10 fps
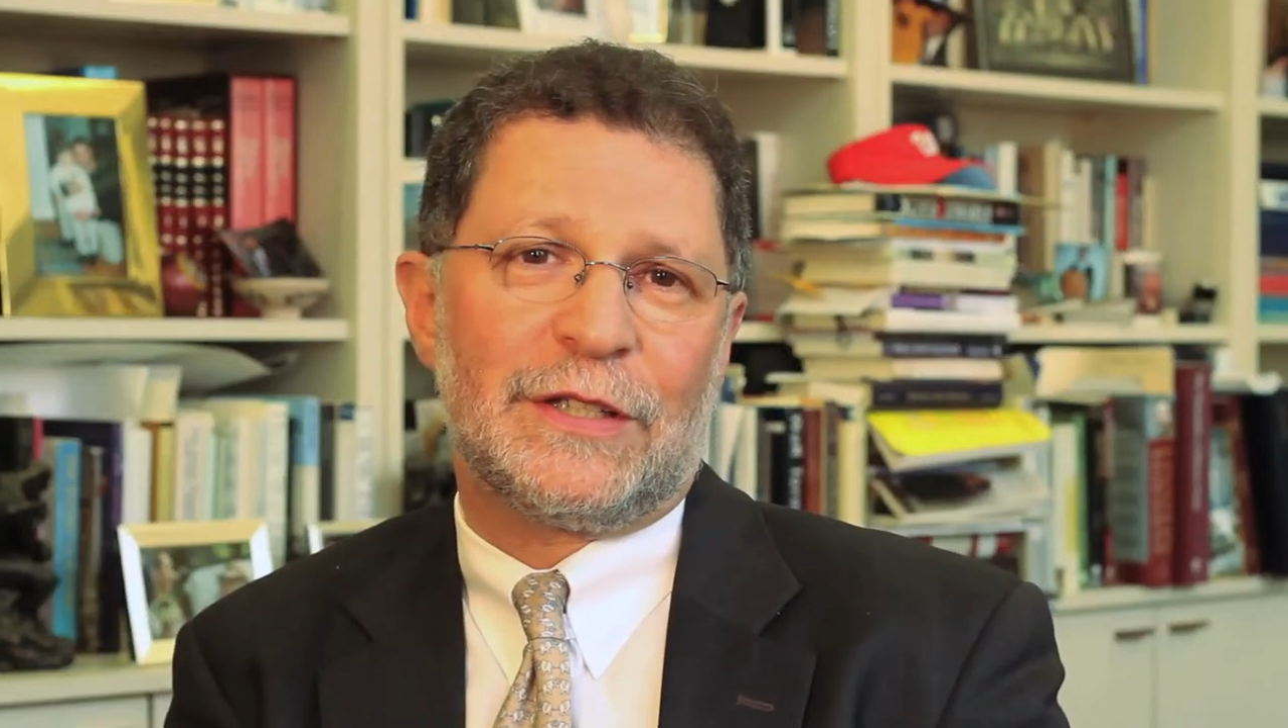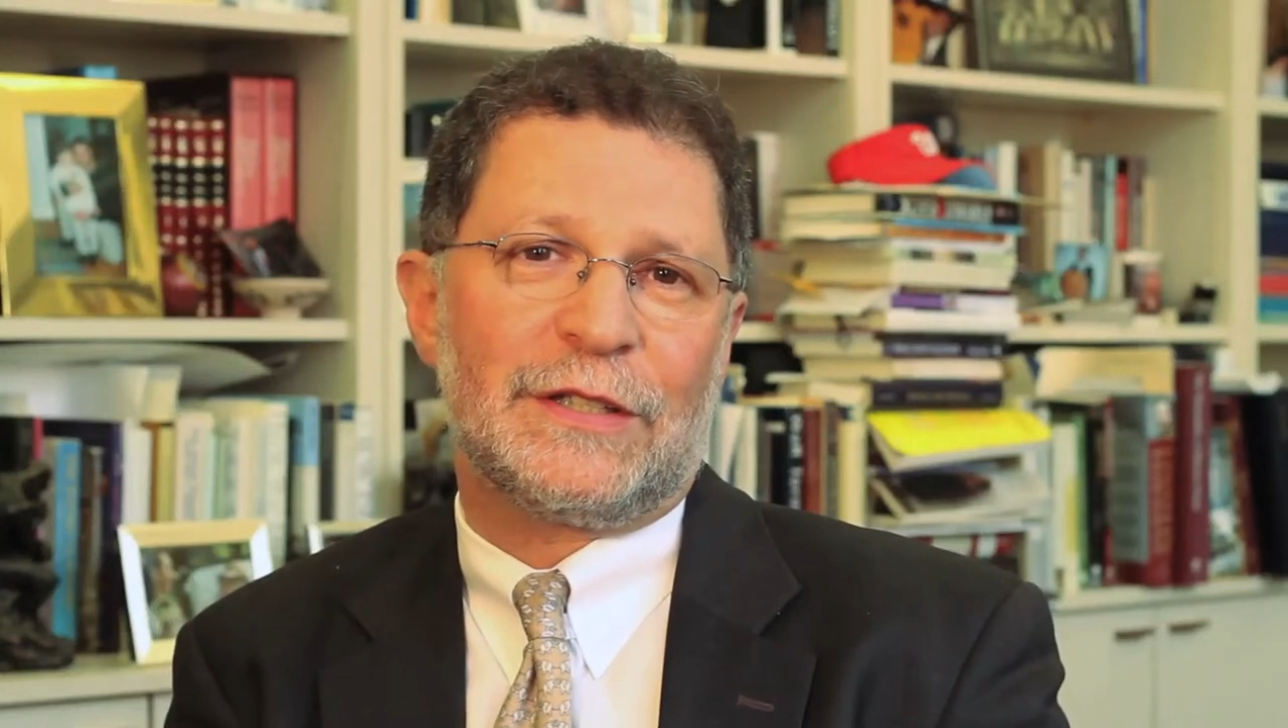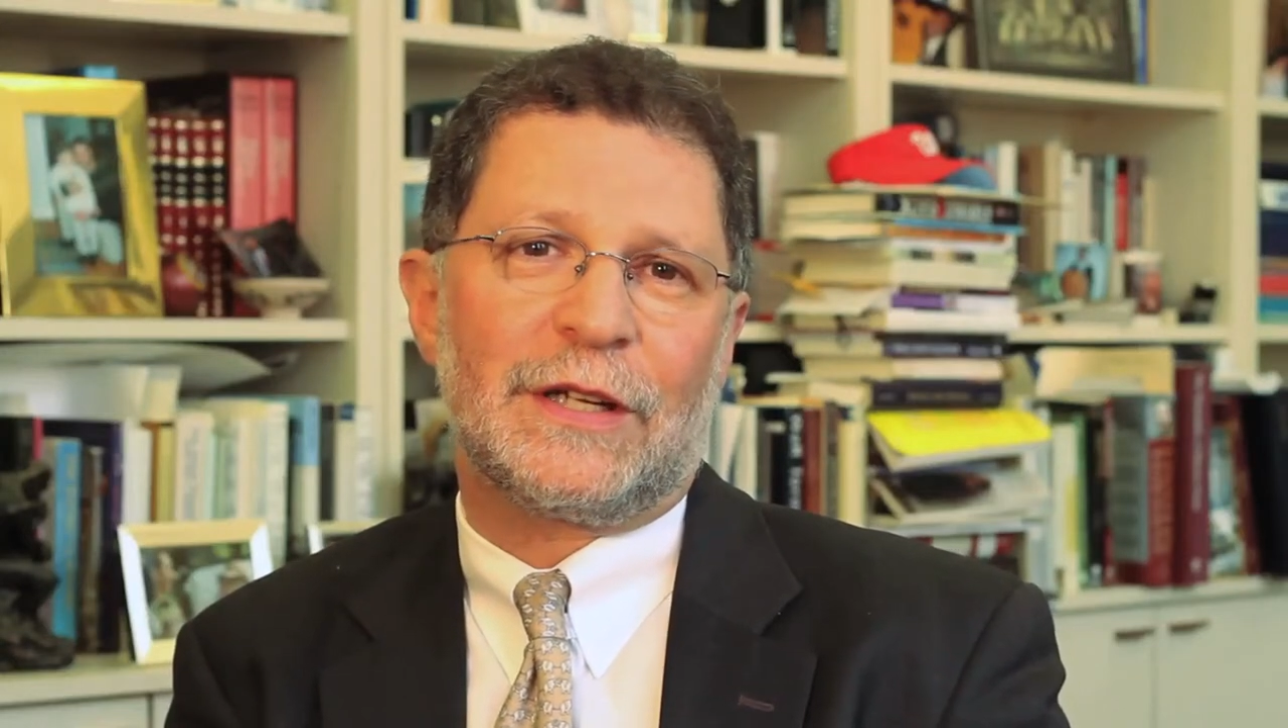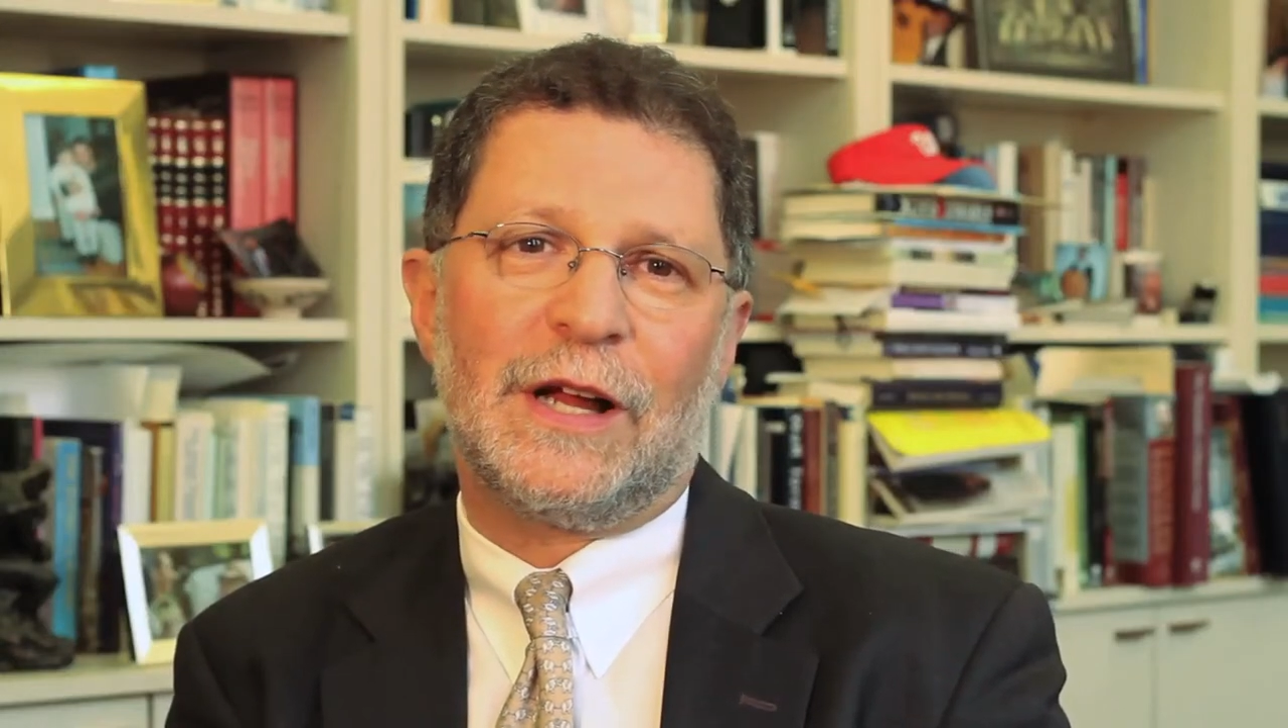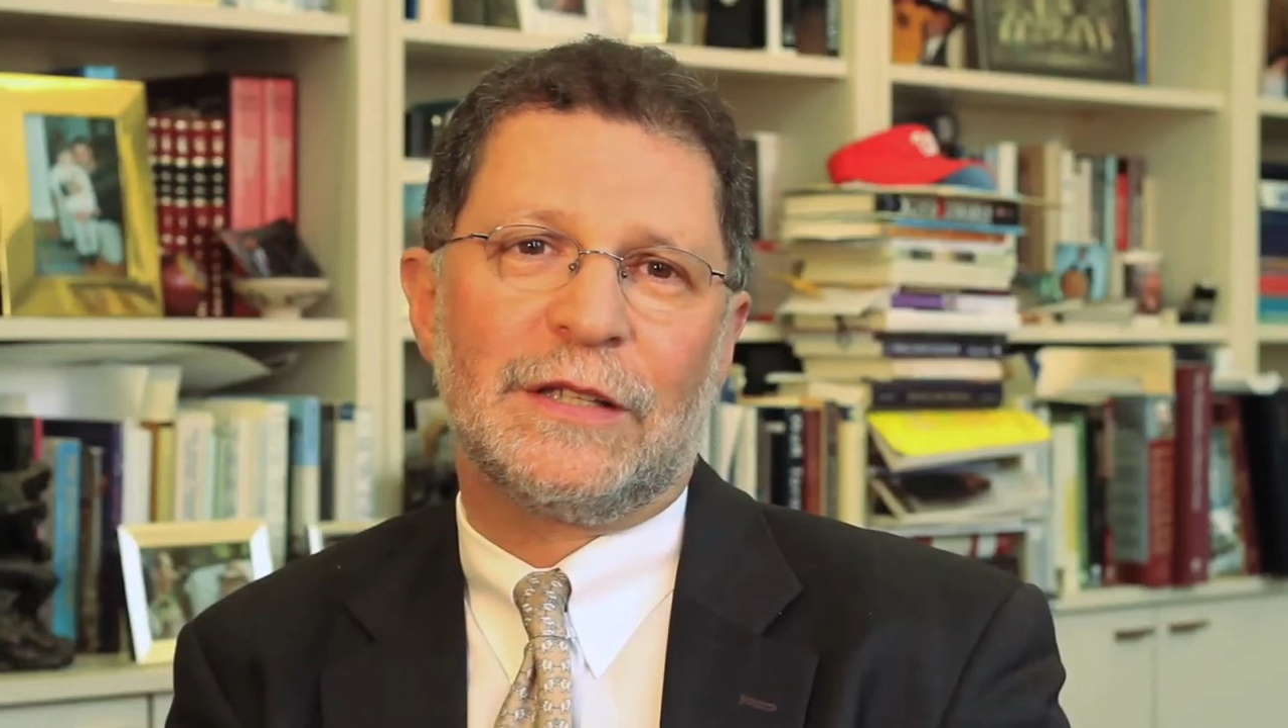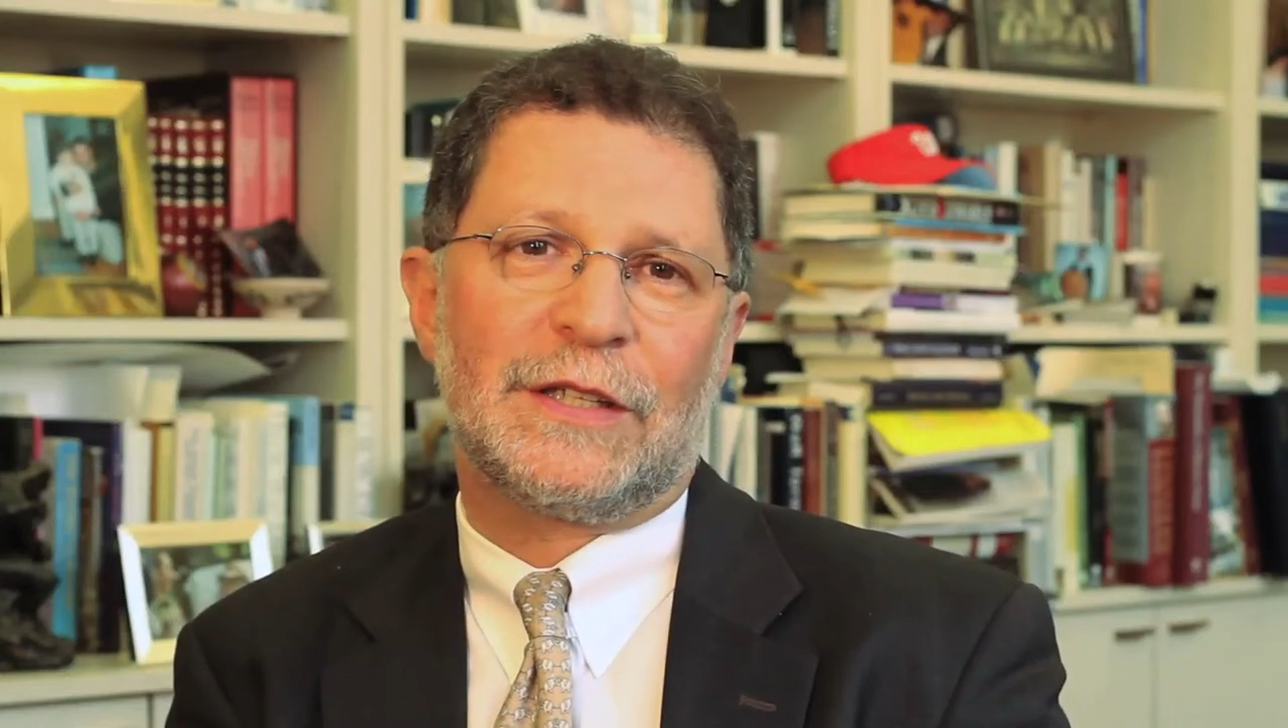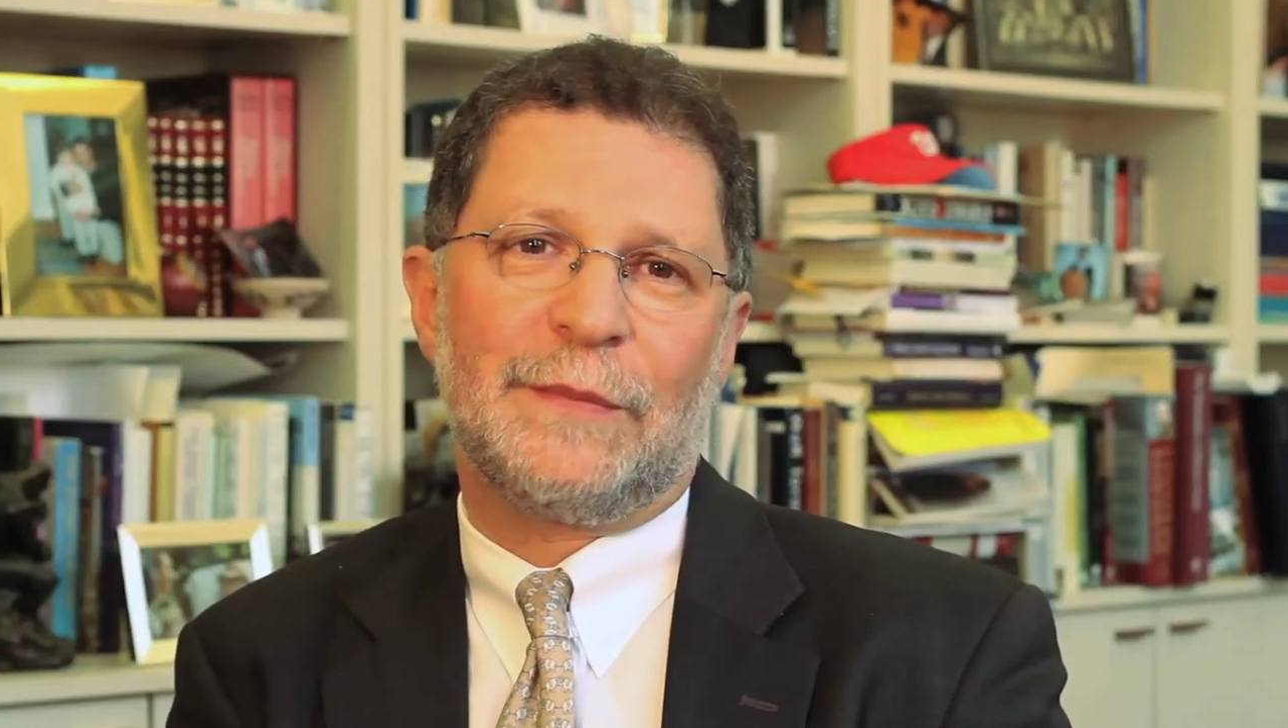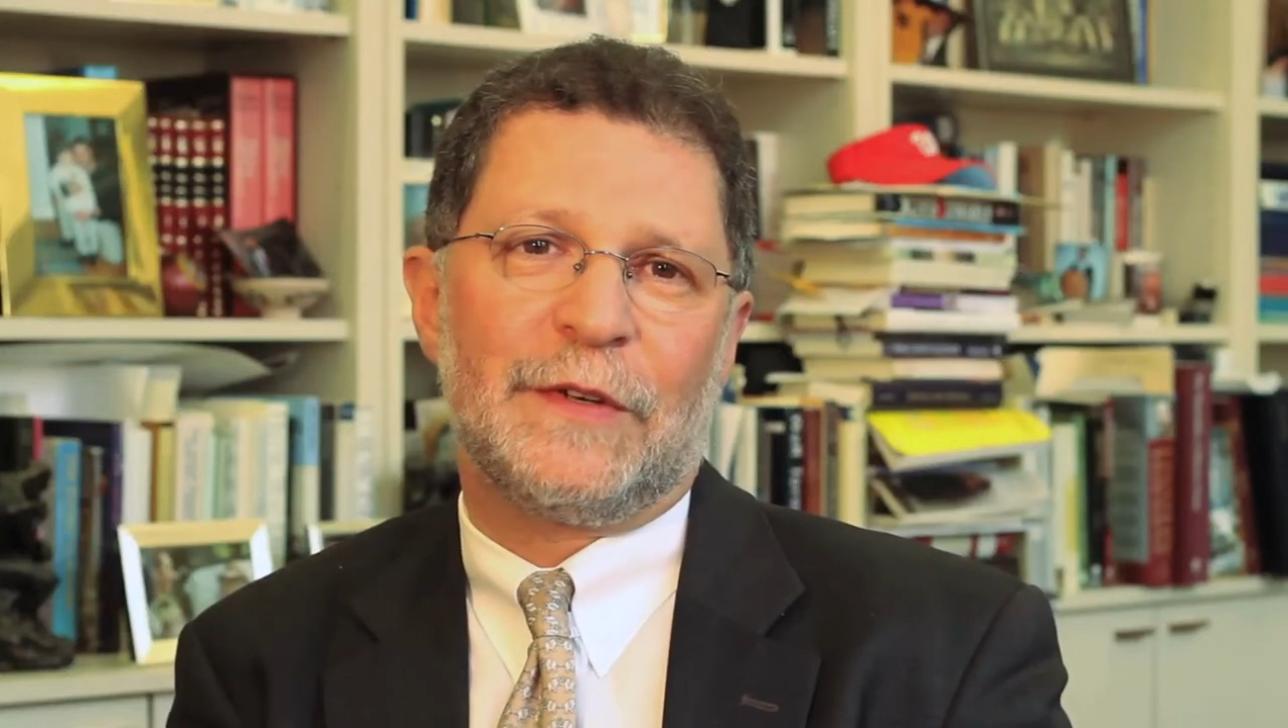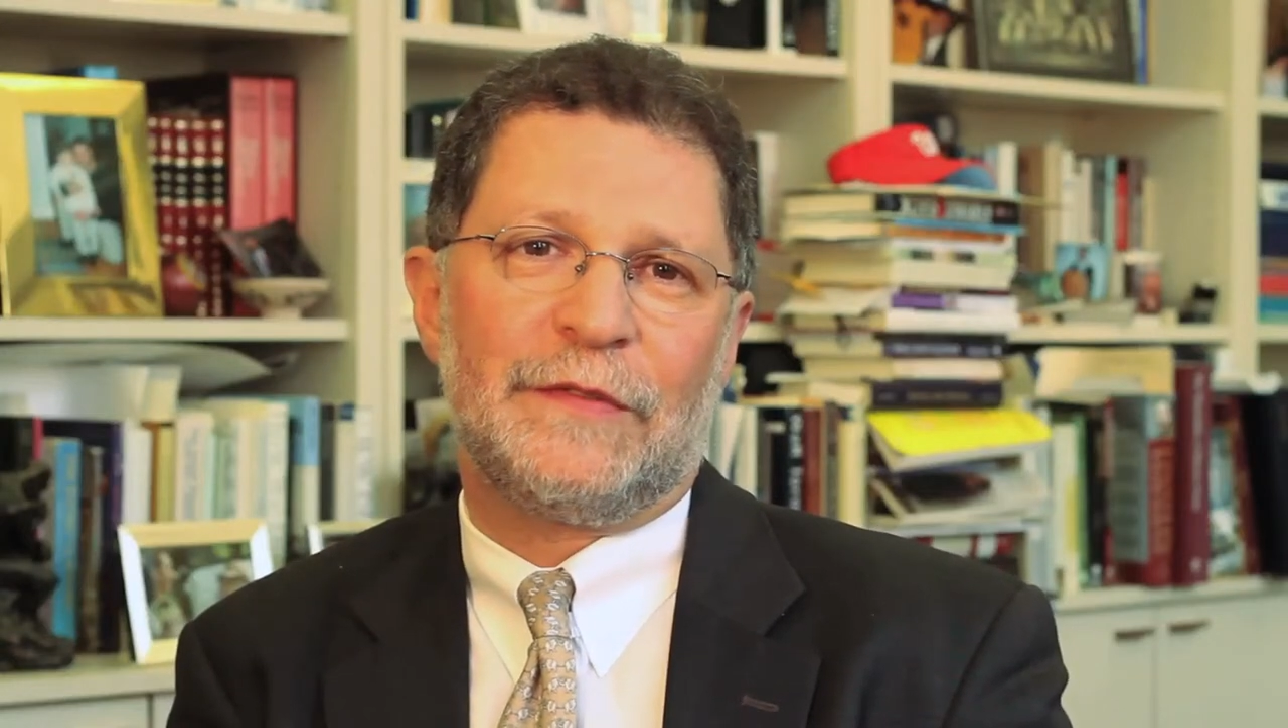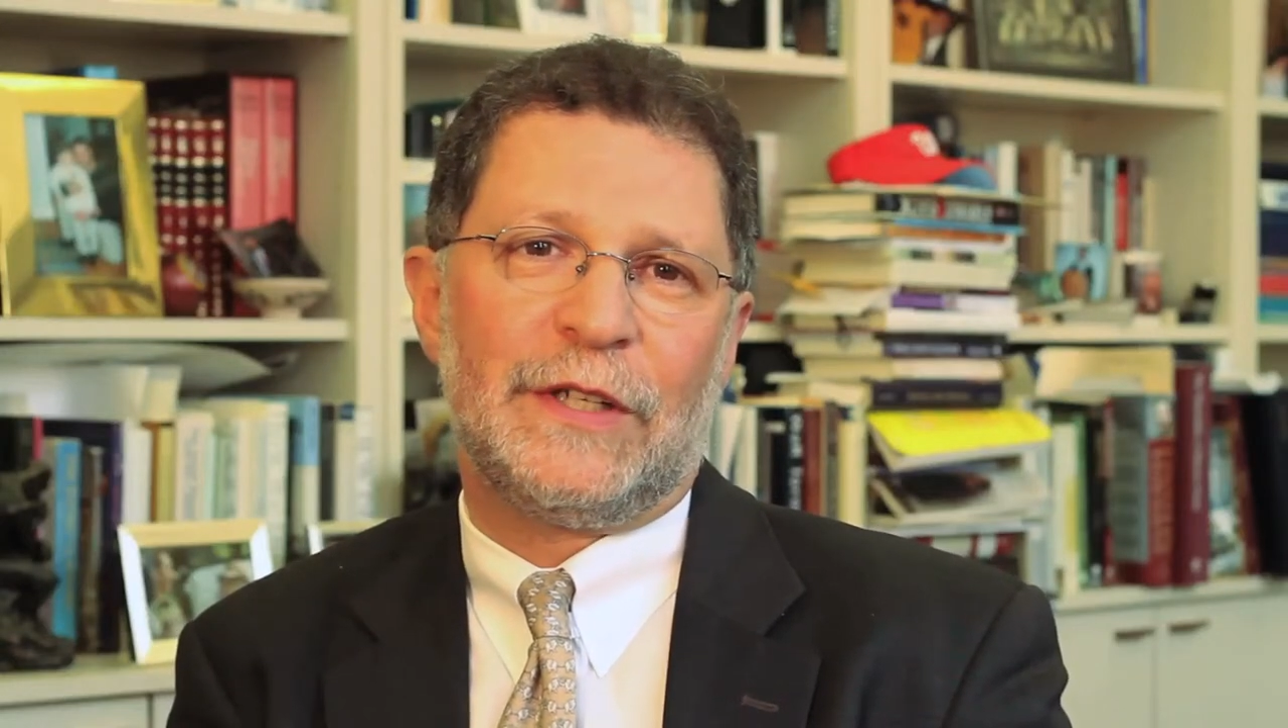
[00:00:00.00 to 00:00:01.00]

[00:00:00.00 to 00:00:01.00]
is the concept of